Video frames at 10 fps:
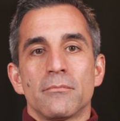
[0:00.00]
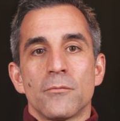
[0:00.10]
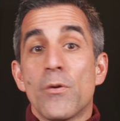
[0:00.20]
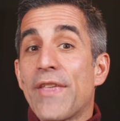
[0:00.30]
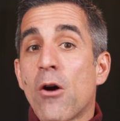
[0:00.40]

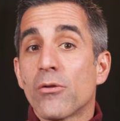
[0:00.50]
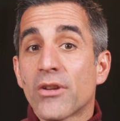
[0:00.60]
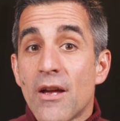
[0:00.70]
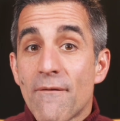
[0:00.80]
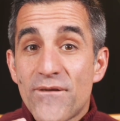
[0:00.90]
Without
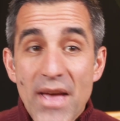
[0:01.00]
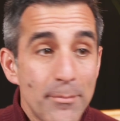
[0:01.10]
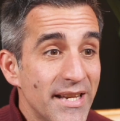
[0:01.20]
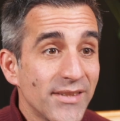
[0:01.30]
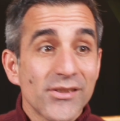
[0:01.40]

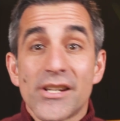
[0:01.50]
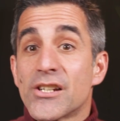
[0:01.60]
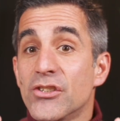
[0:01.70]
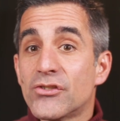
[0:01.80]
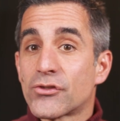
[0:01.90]
feminist
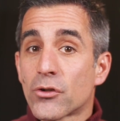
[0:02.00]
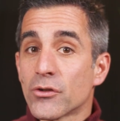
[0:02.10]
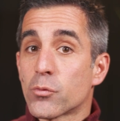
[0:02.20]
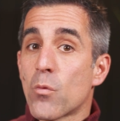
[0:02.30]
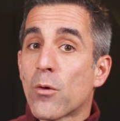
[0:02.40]

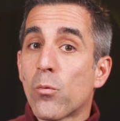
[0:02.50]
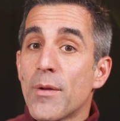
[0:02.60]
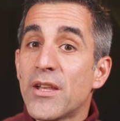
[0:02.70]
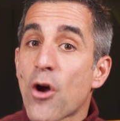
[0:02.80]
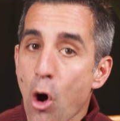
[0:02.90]
concerns where
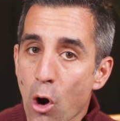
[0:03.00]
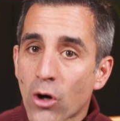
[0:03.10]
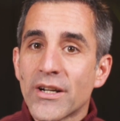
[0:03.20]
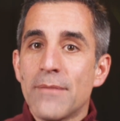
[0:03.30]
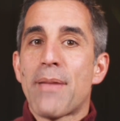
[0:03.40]
women
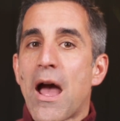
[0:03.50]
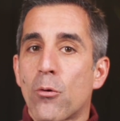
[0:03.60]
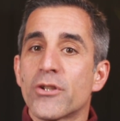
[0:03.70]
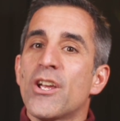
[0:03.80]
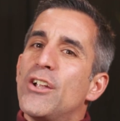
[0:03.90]
are
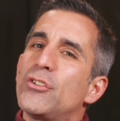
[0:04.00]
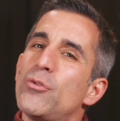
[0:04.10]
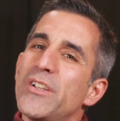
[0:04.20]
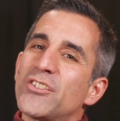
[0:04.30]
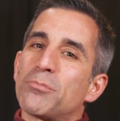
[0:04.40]
empowered to
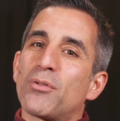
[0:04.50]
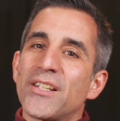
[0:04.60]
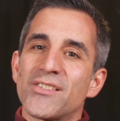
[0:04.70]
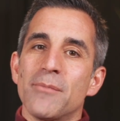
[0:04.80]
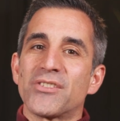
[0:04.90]

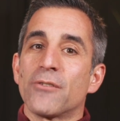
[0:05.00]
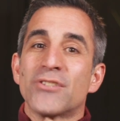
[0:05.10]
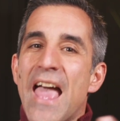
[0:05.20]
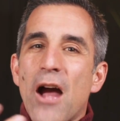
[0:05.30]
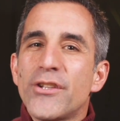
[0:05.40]
express themselves?
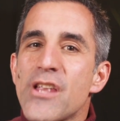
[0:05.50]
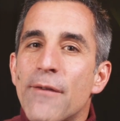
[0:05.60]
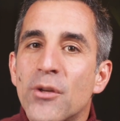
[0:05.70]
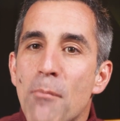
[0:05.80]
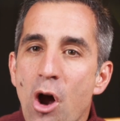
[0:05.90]
How can you have
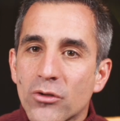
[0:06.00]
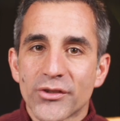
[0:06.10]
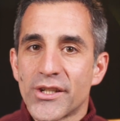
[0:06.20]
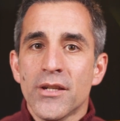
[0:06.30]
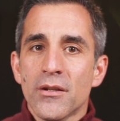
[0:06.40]

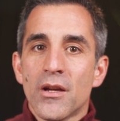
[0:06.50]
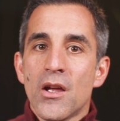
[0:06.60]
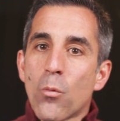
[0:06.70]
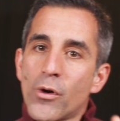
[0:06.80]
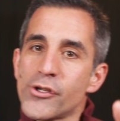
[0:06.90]
democracy
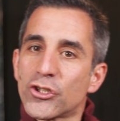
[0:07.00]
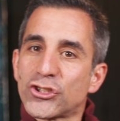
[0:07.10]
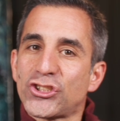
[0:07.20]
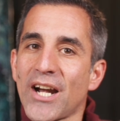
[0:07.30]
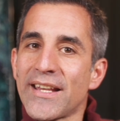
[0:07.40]
where you're
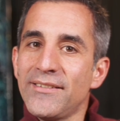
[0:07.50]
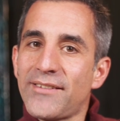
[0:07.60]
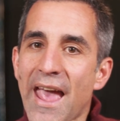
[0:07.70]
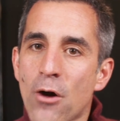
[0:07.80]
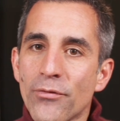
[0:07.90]
shutting
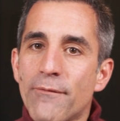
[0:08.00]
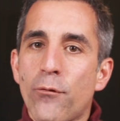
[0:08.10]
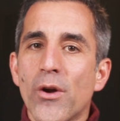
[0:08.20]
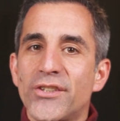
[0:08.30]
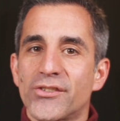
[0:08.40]
down the
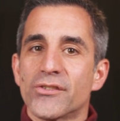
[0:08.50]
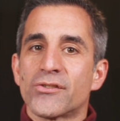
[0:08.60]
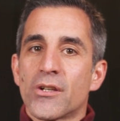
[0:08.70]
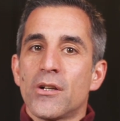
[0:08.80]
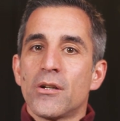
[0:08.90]

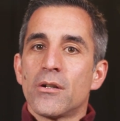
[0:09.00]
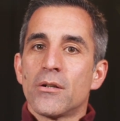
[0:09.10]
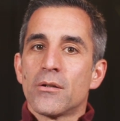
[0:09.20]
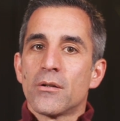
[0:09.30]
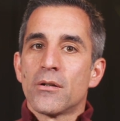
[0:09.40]
voices
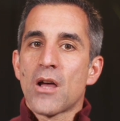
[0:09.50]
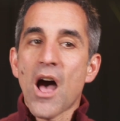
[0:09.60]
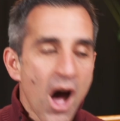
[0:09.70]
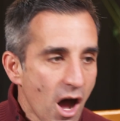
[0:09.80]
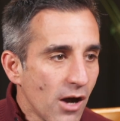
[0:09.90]

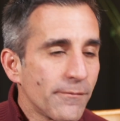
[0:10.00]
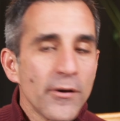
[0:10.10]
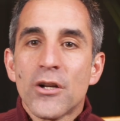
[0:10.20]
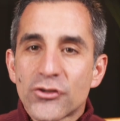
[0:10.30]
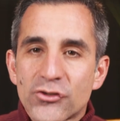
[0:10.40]
of
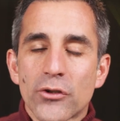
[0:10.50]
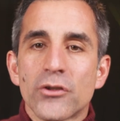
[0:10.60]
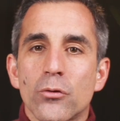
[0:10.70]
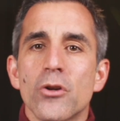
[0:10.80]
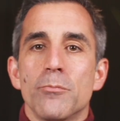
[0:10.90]
certain
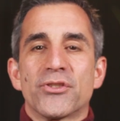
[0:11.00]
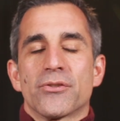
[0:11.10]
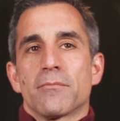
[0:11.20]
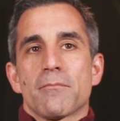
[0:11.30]
groups?